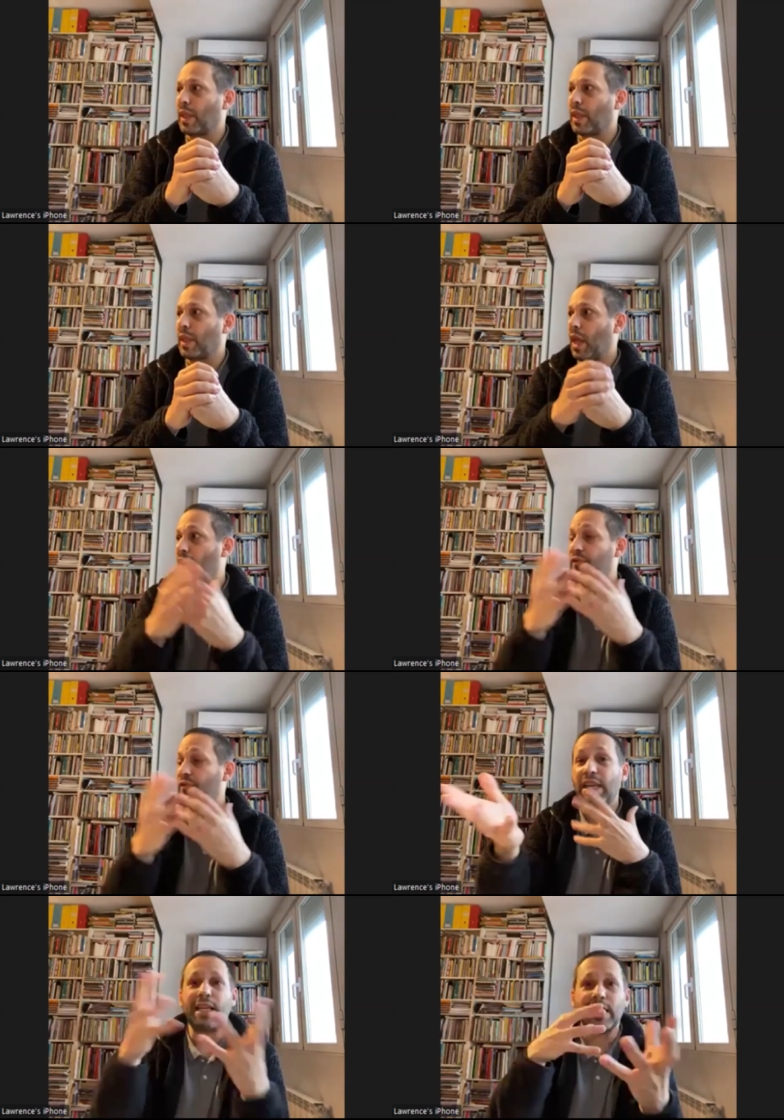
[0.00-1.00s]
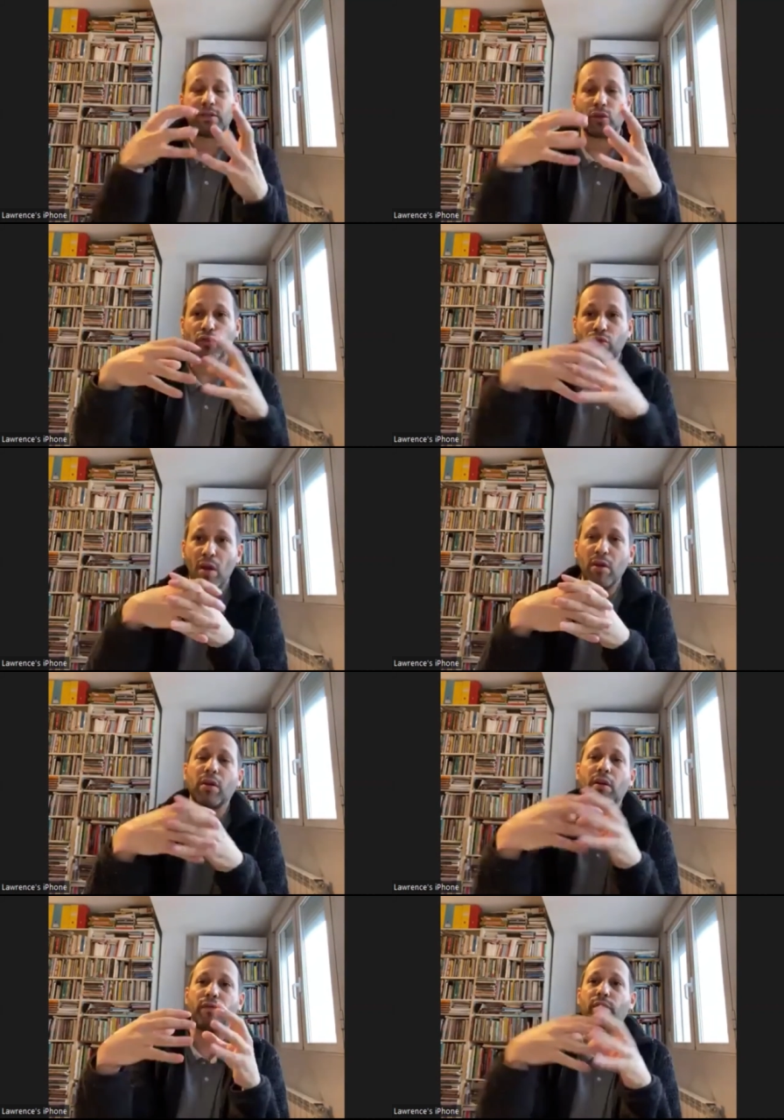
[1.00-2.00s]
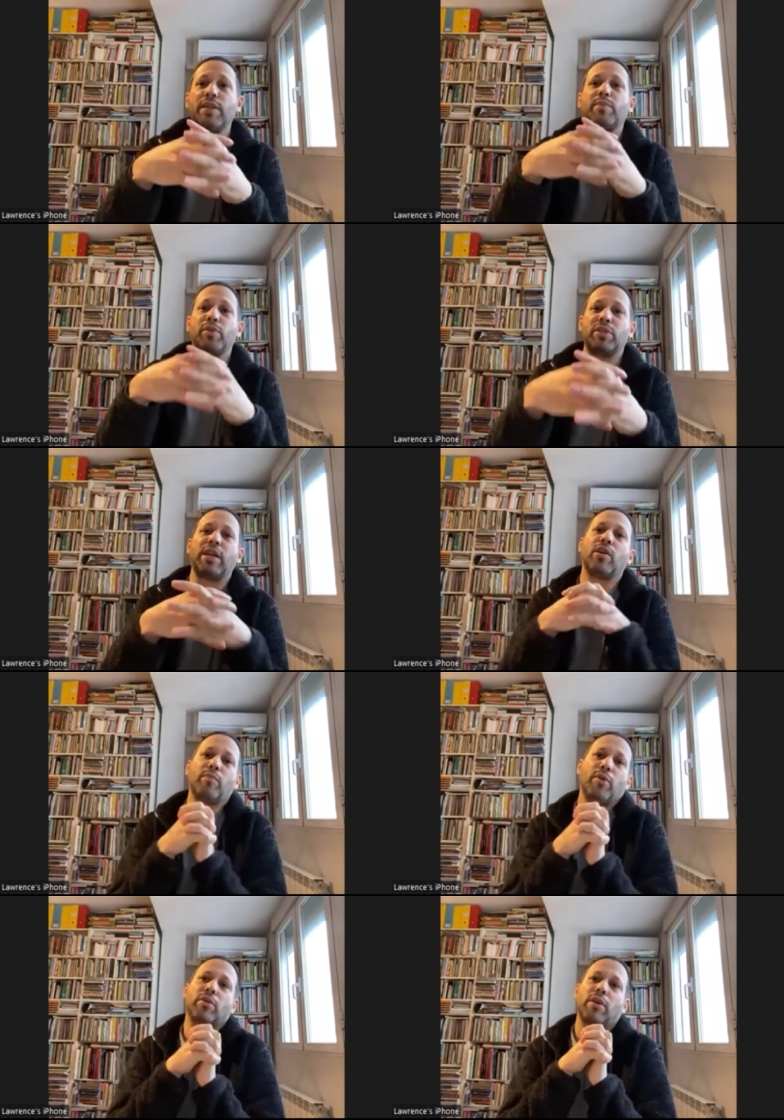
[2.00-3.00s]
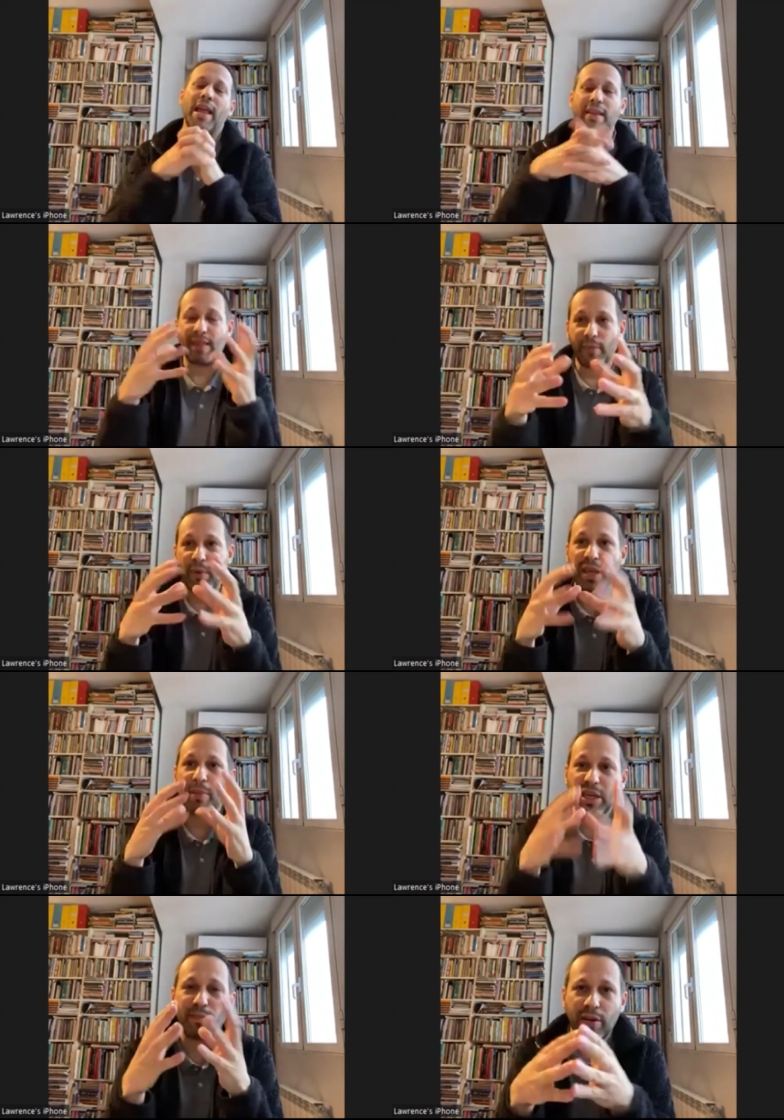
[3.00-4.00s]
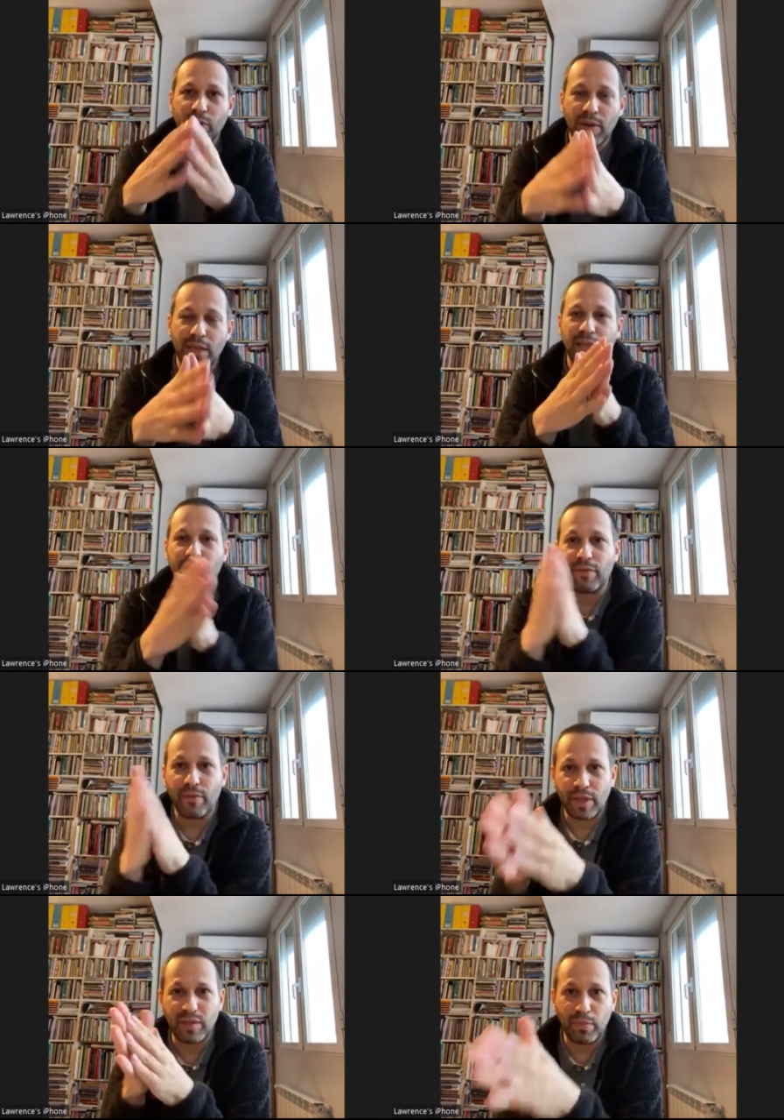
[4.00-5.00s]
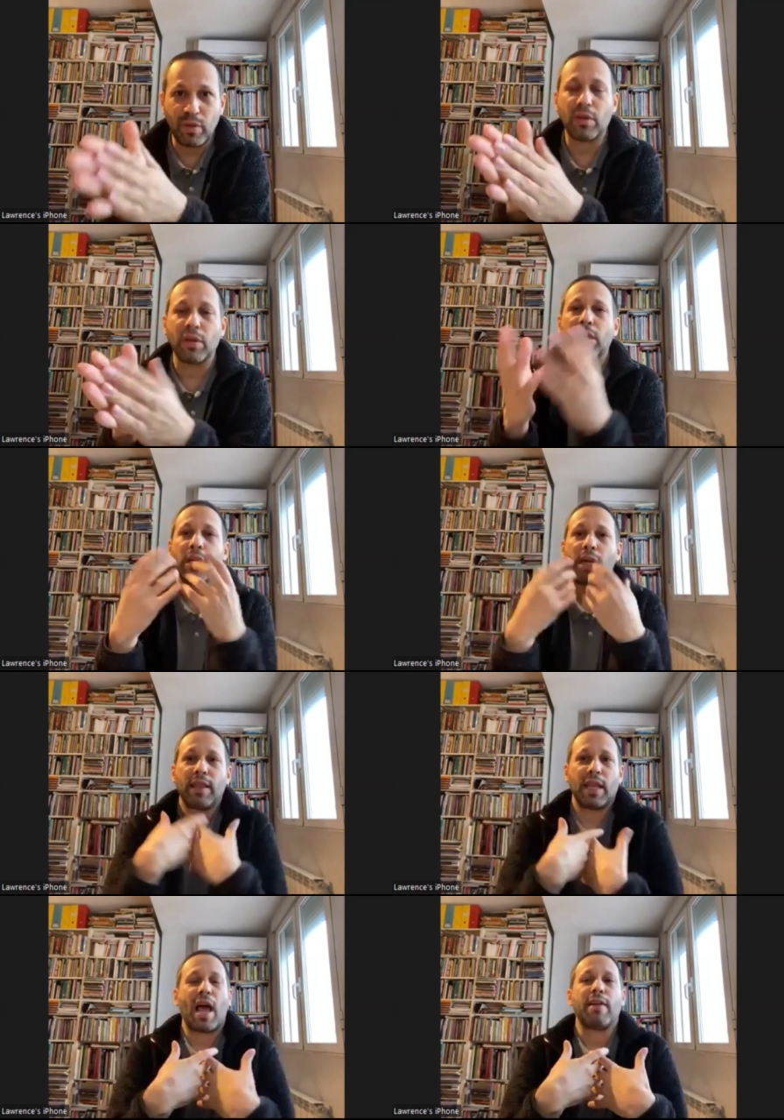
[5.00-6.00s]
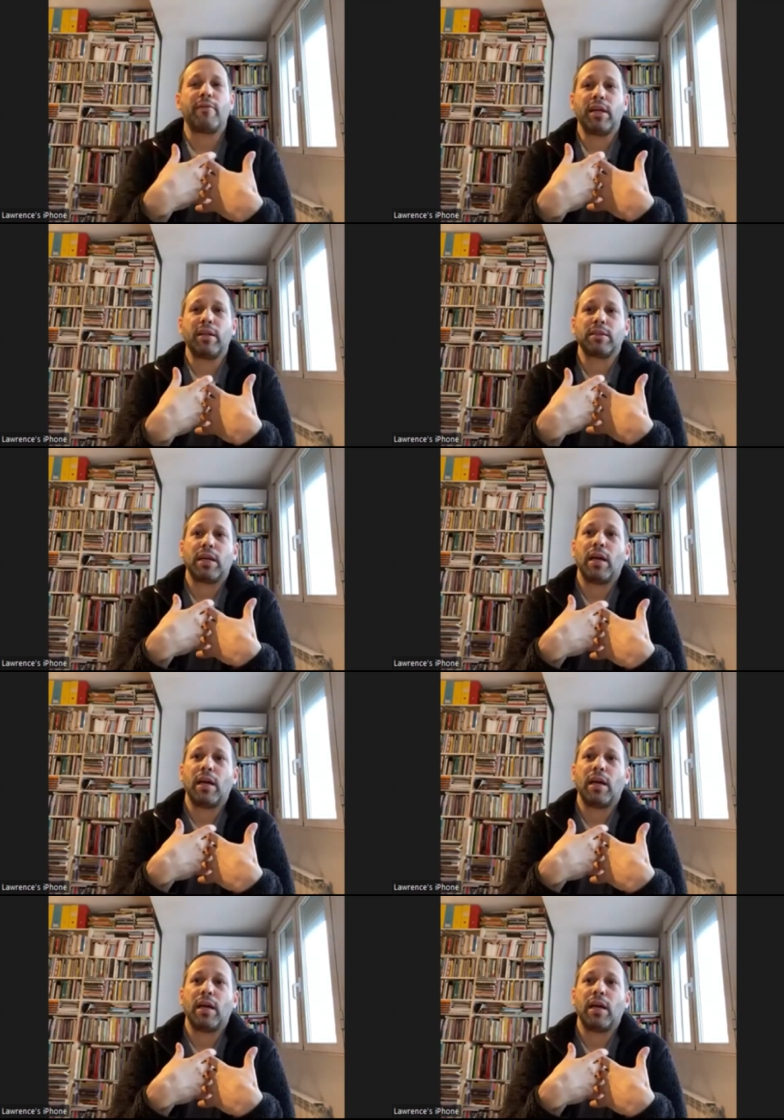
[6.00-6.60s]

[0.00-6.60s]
affinity is stronger for this particular book, and they will be a much better translator for this book than I will.